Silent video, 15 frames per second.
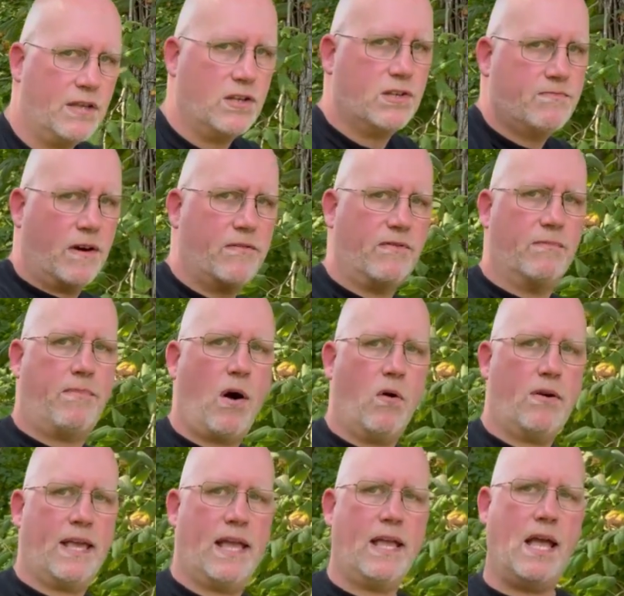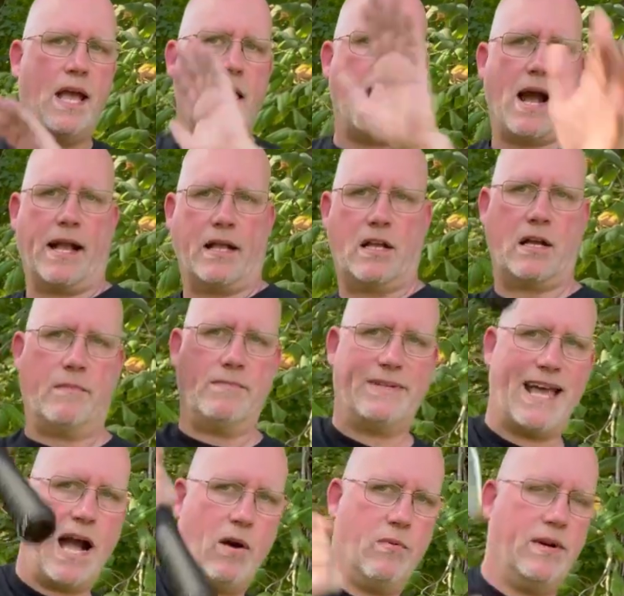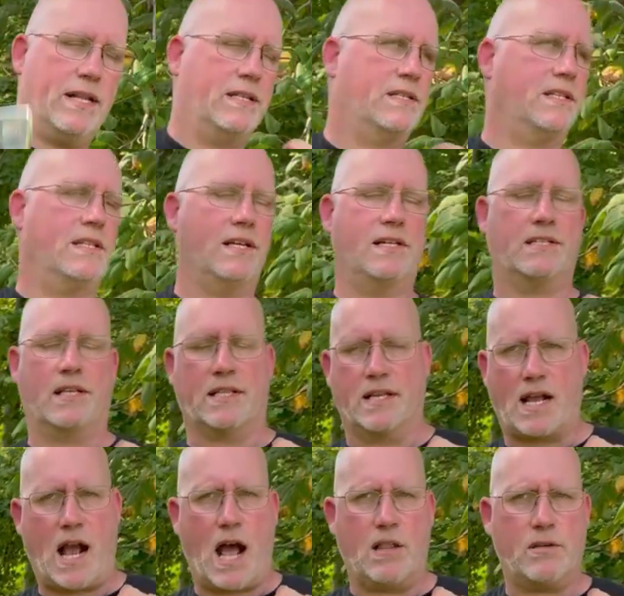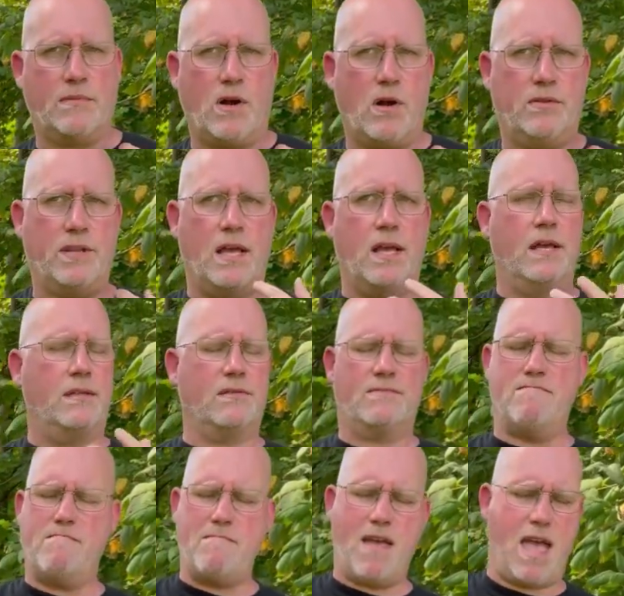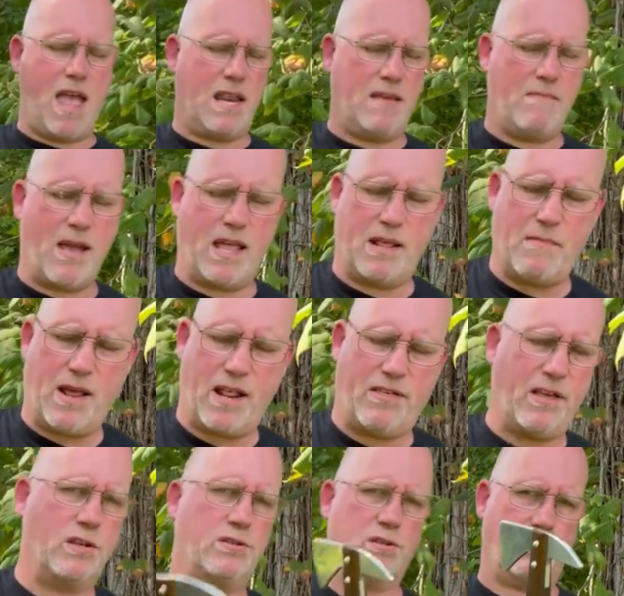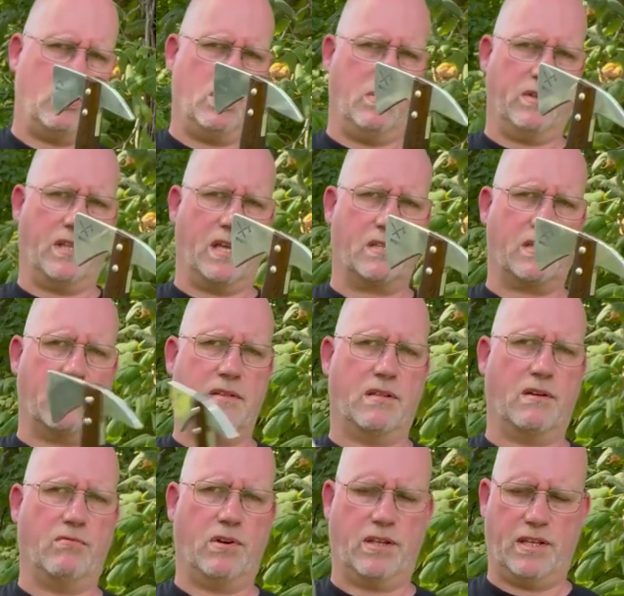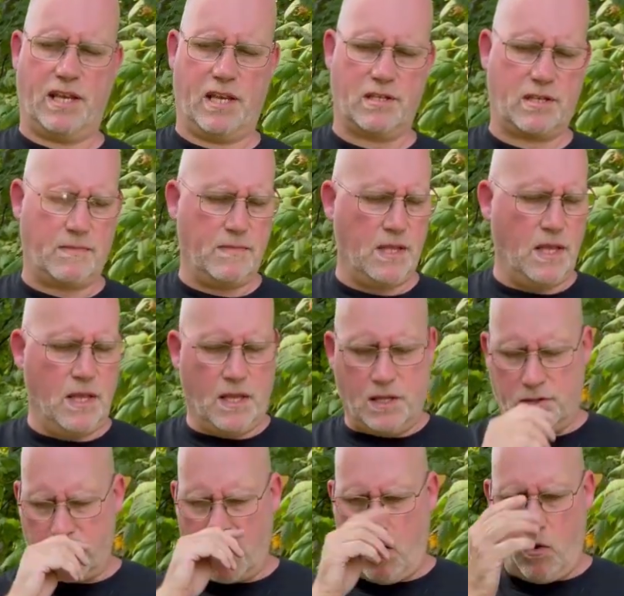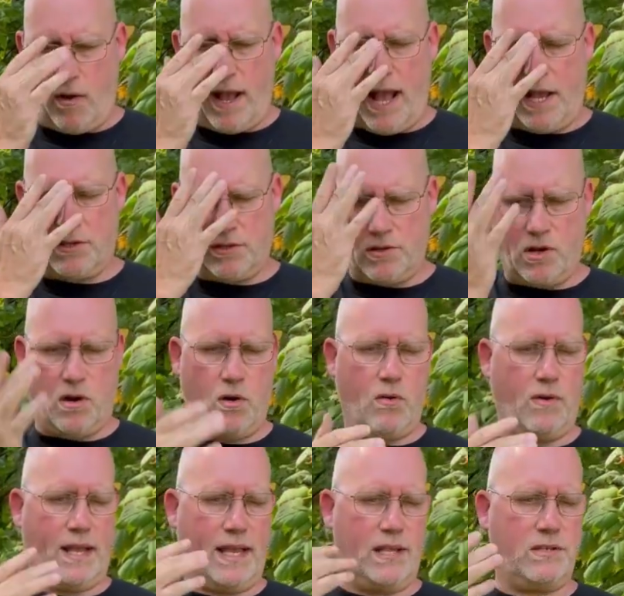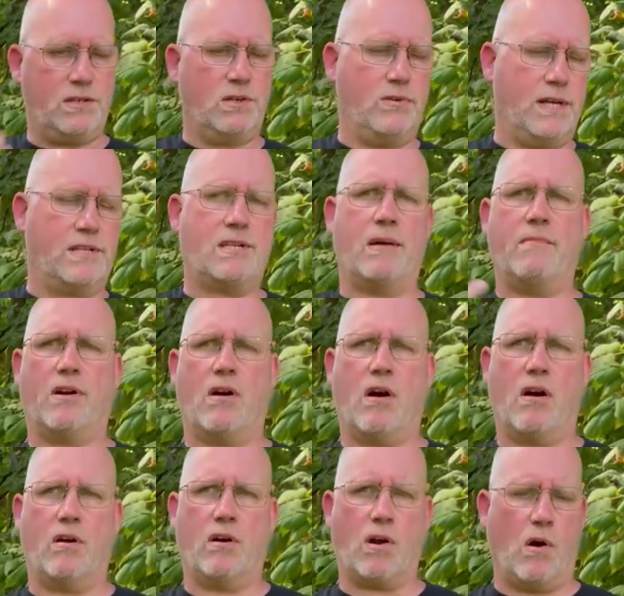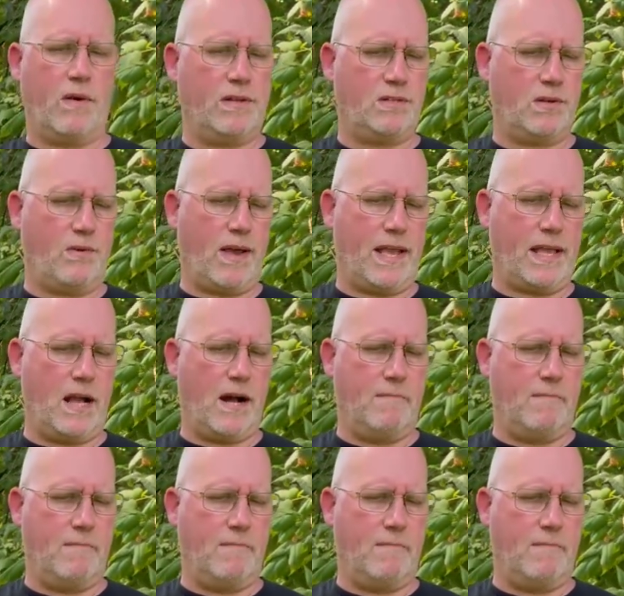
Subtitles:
use the butt for poking. I can come downward into the collarbone. There's many things you can do with this. There really is. So as you go into a seminar or go into a